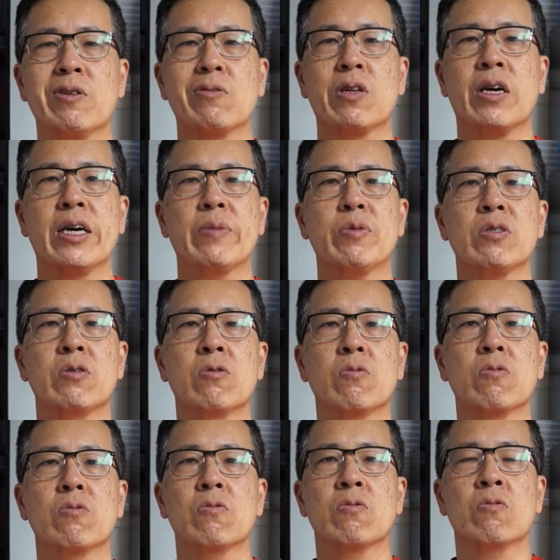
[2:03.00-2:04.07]
types. You
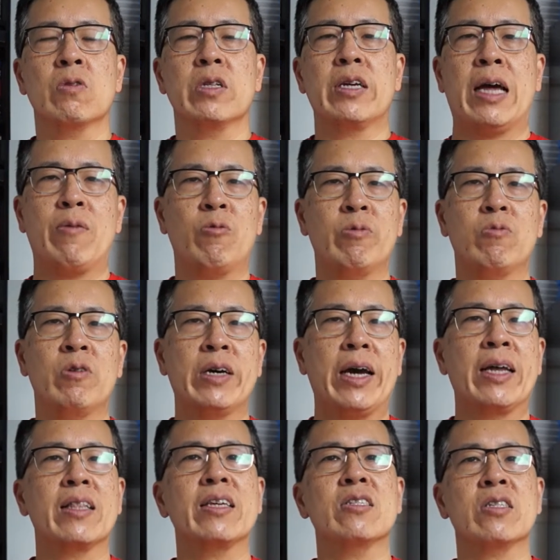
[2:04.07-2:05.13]
don't really, well,
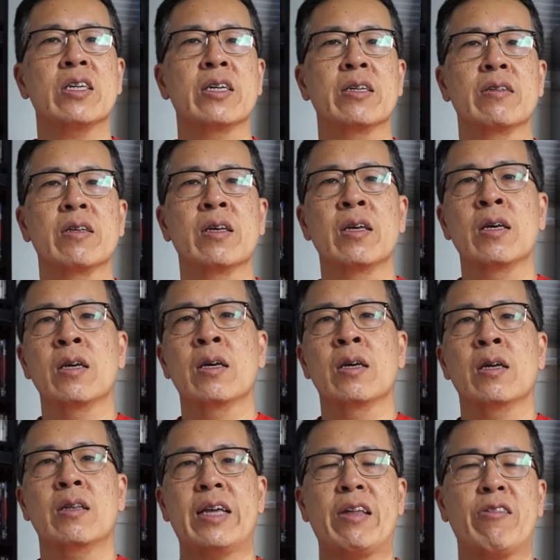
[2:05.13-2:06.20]
at least in
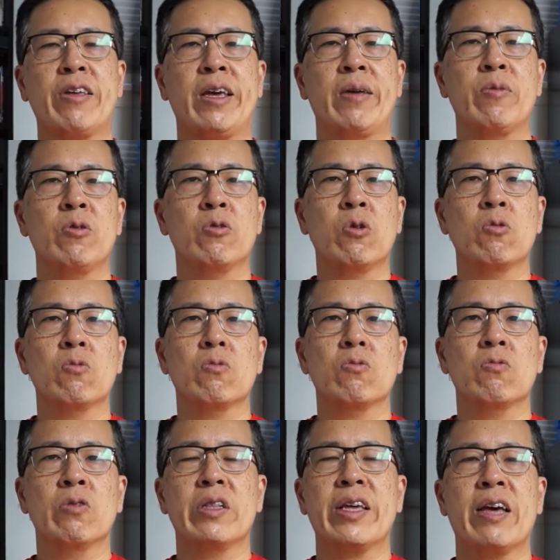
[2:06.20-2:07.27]
Death Game, you don't
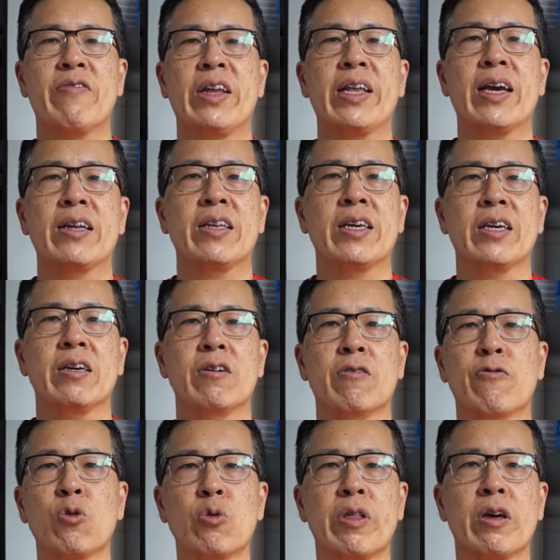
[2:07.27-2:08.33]
really have any idea of
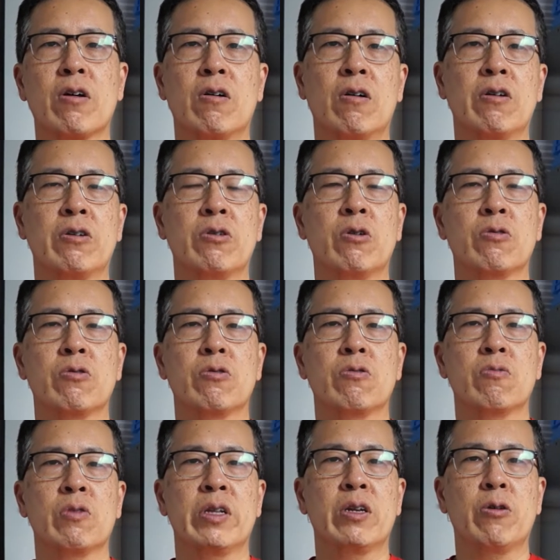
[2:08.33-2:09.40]
who they are. You don't
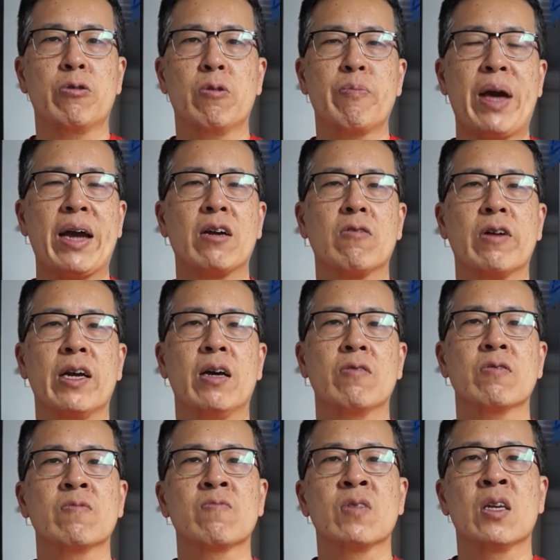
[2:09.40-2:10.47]
really know their background.
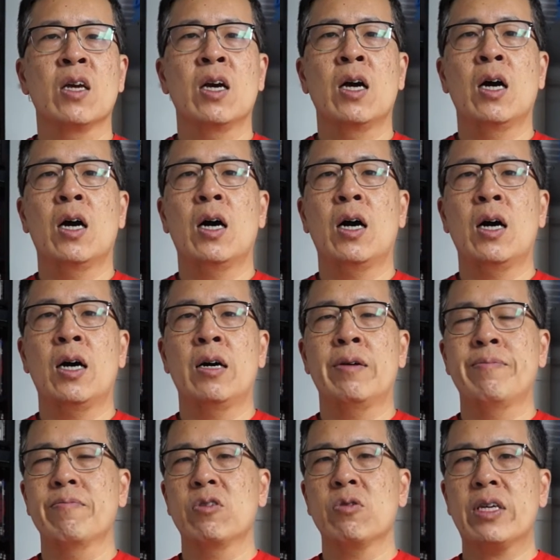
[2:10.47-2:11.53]

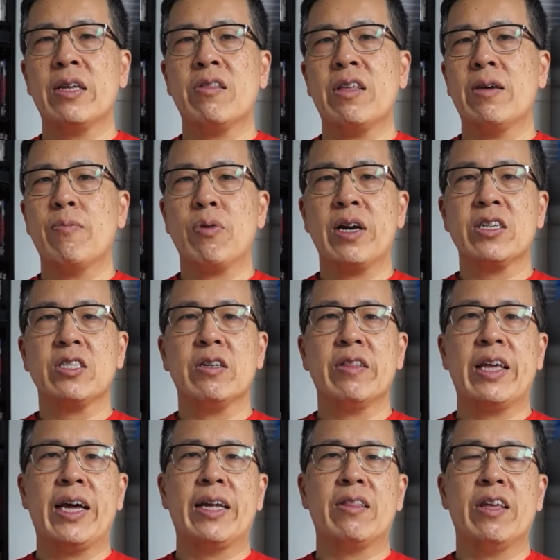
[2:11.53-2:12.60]
You get the impression
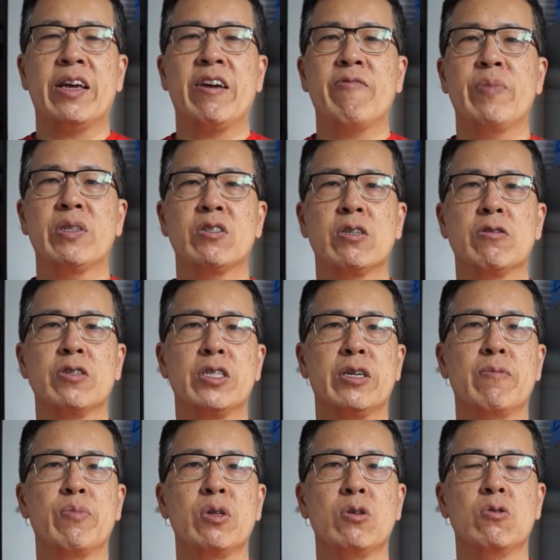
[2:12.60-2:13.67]
that they have been seriously
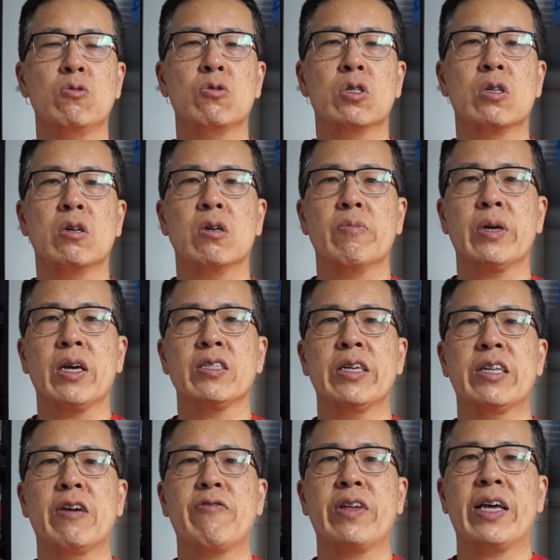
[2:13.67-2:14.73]
abused because they
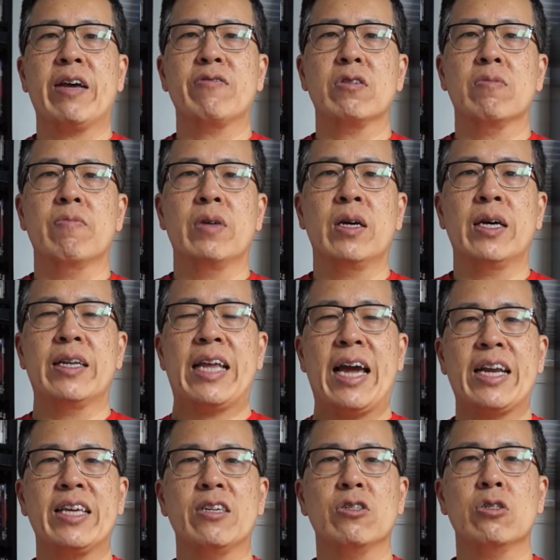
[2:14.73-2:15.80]
definitely have some
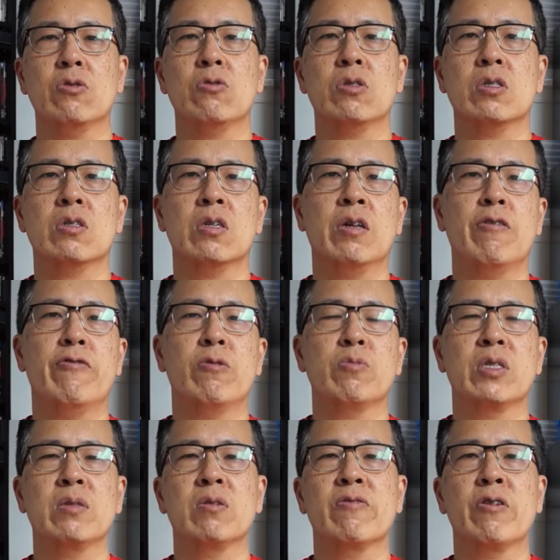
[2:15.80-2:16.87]
daddy issues. The film
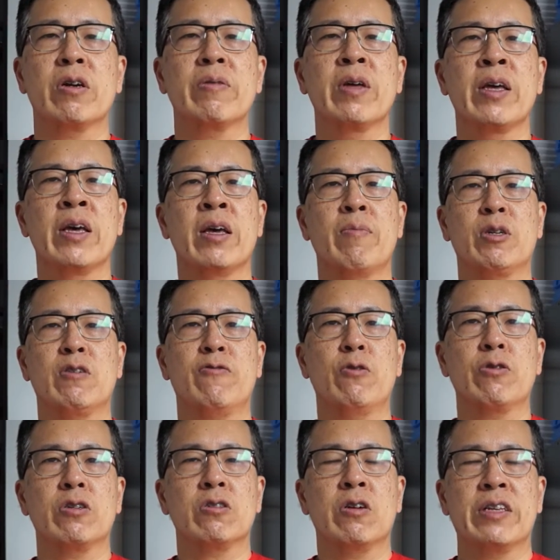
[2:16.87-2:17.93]
seems to very much
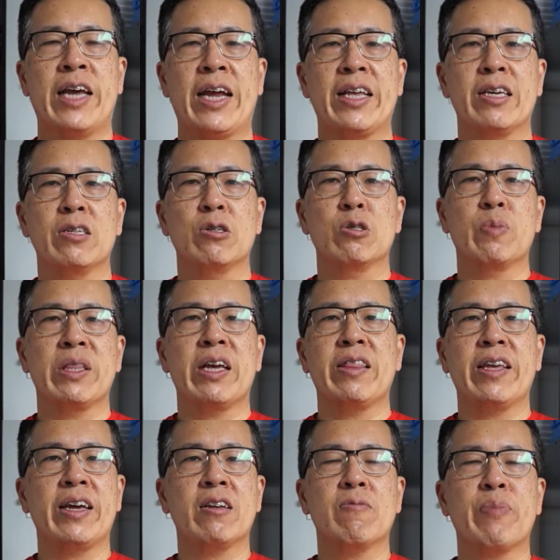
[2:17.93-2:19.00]
focus on daddy issues, but then
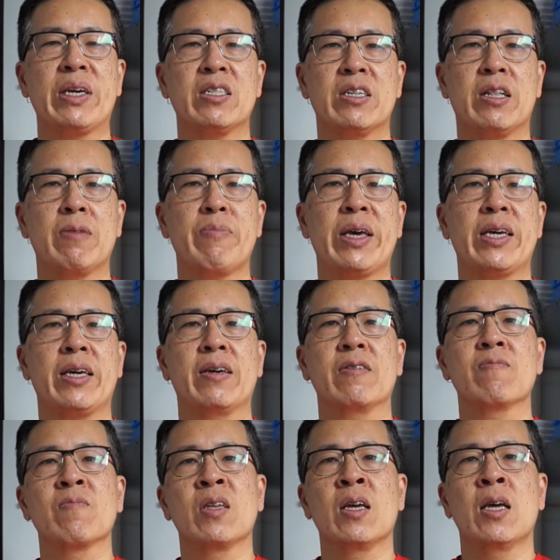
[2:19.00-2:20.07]
they end up basically making
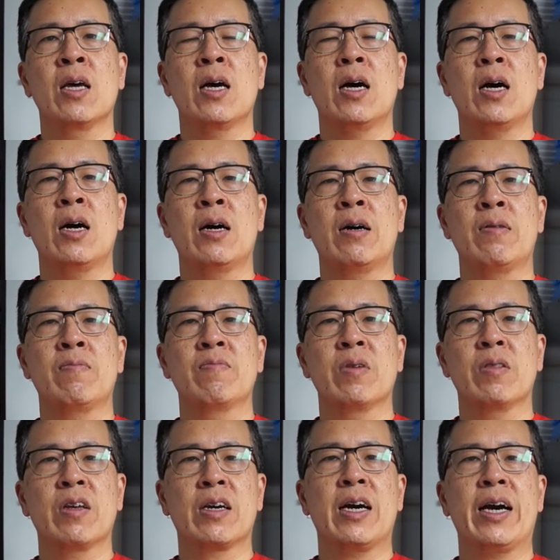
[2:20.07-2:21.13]

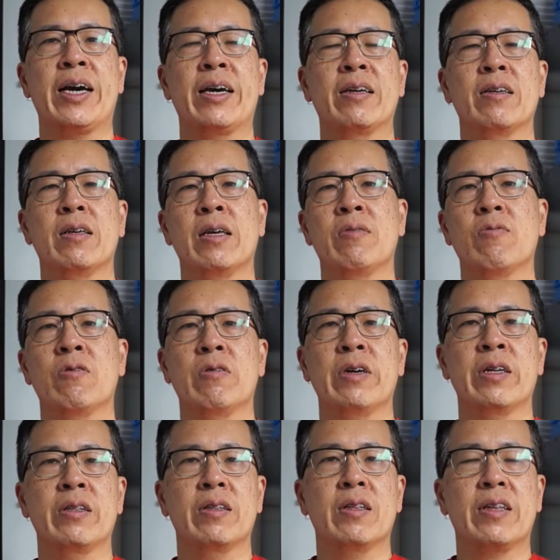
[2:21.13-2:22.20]
the guy,
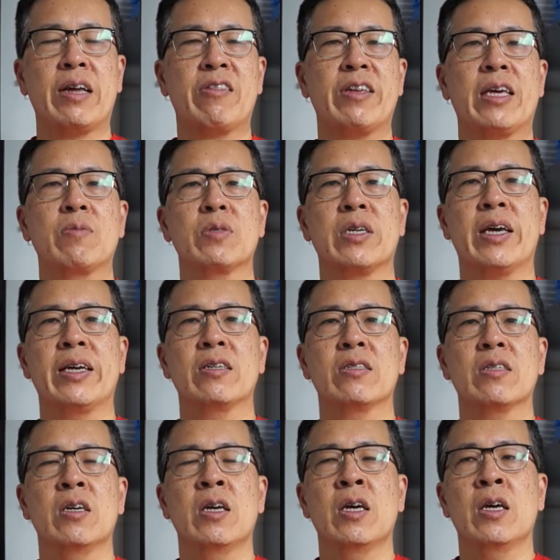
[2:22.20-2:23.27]
in Death Game's case,
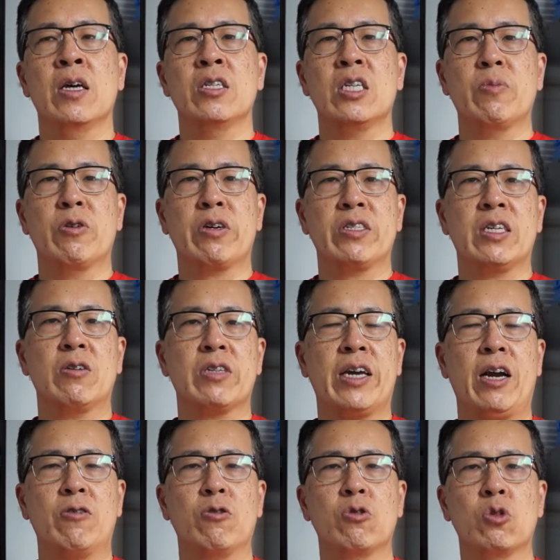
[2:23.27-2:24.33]
Seymour Cassell's
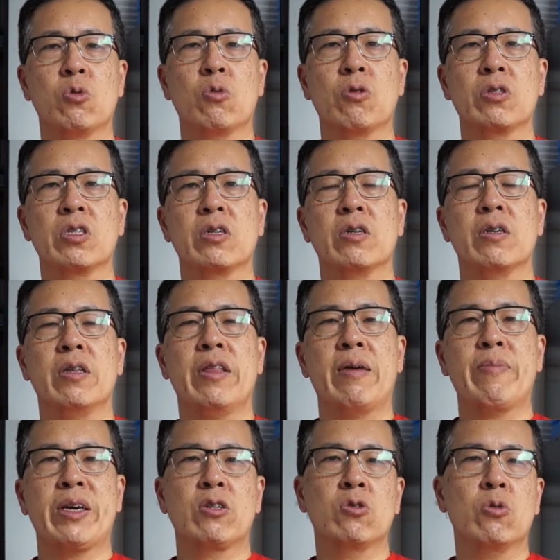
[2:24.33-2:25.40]
character George, they
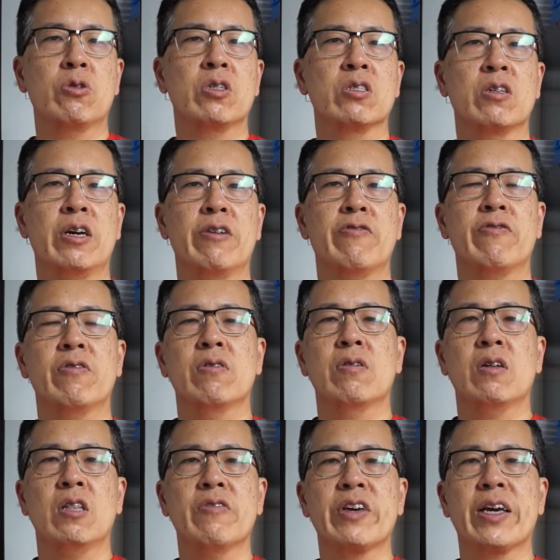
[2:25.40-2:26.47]
make George's life a
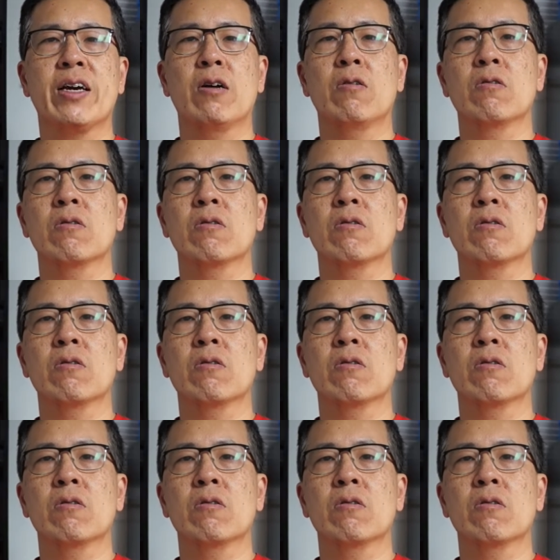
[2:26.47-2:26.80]
living hell.